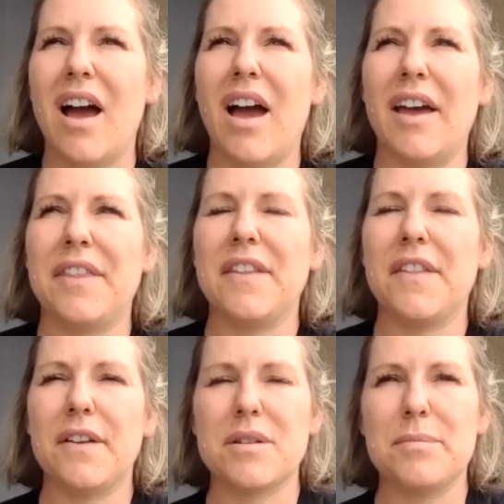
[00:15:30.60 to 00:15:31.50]
I think that
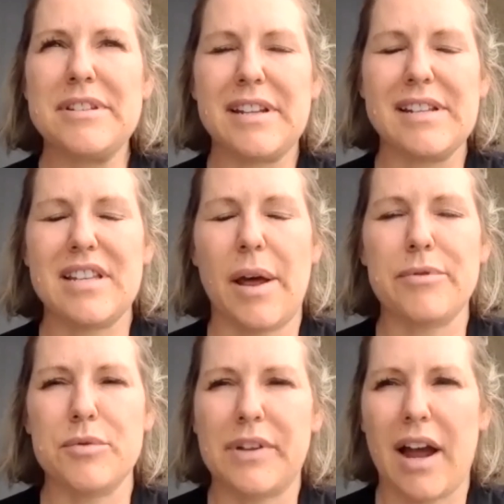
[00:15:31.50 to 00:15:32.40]
there's a
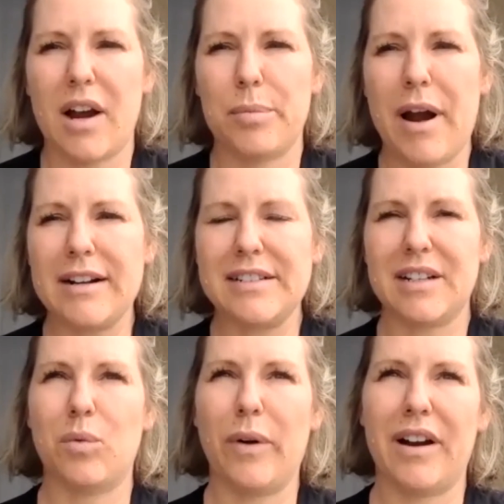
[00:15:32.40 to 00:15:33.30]
misconception with
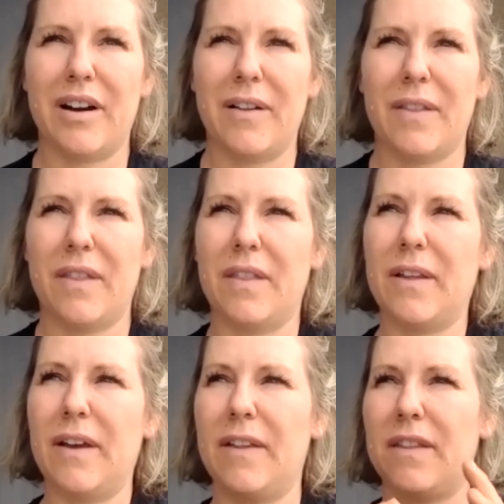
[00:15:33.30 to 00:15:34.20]
chiropractic where
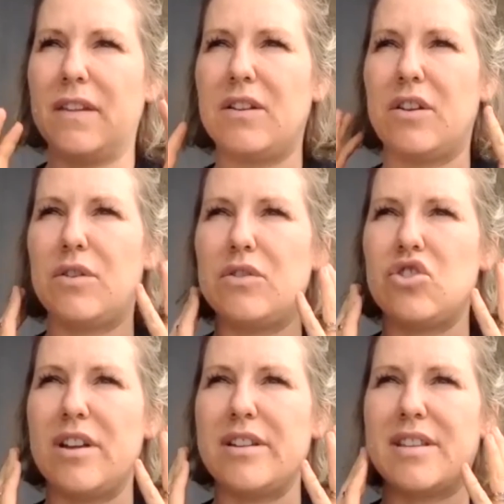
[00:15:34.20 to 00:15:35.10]
that, you know, you
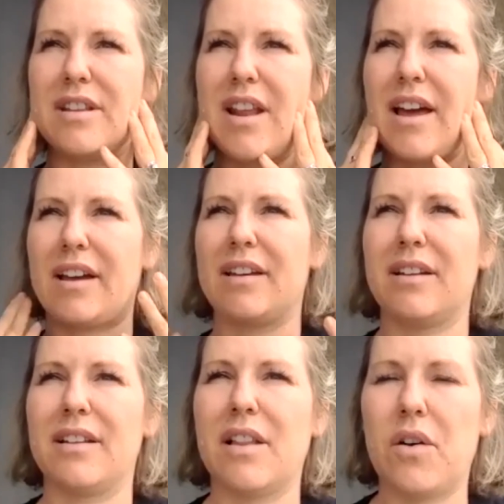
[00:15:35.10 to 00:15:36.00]
adjust the neck,
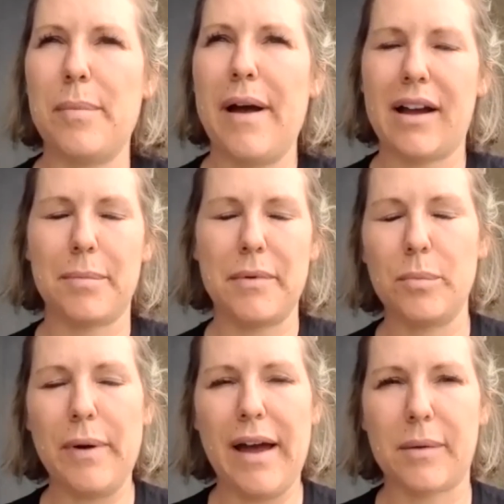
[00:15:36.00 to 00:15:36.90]
lower back, middle
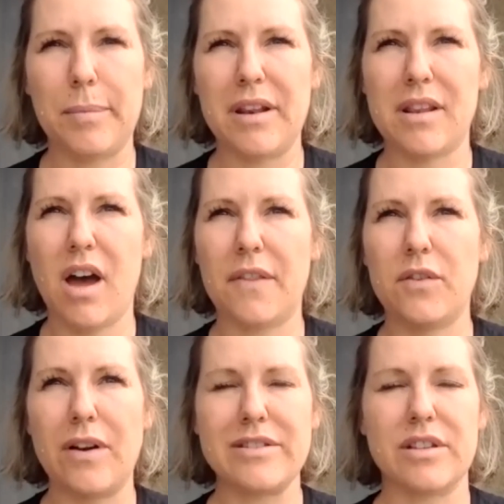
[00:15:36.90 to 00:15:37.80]
back, but not the
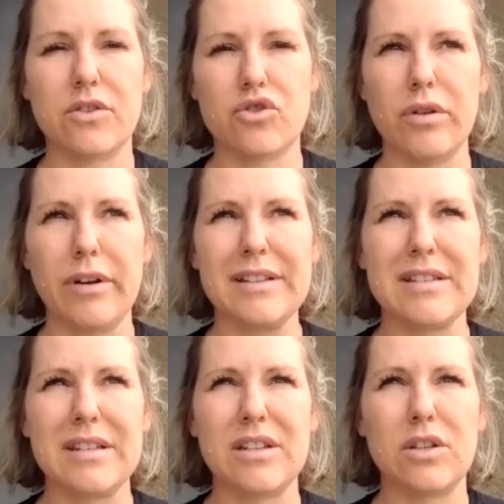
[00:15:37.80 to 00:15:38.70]
rest of the
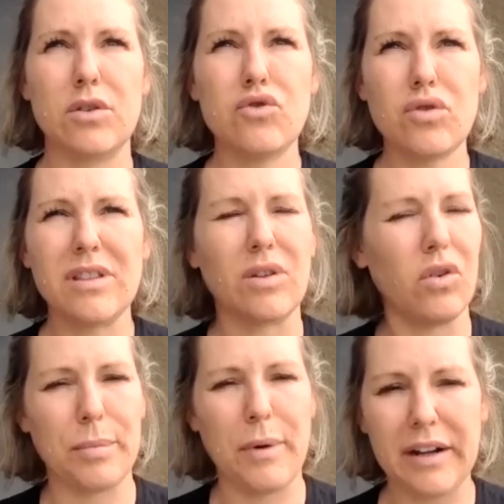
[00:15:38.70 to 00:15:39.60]
joints. You treat the
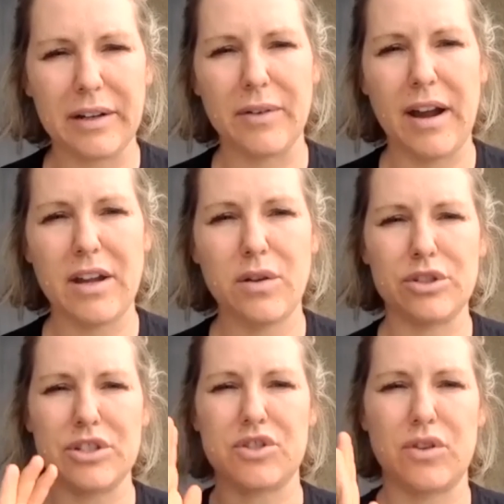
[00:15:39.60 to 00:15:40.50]
whole body, right? You
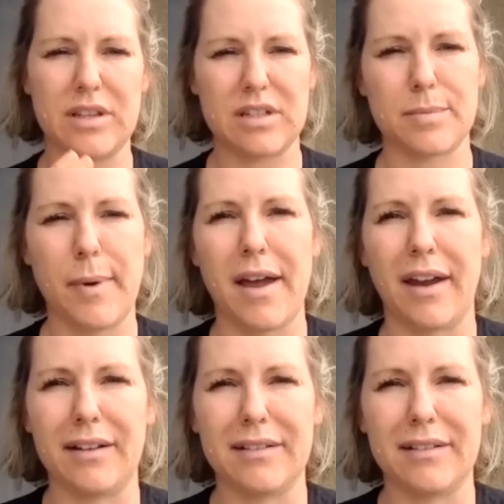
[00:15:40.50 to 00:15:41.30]
don't just treat the spine.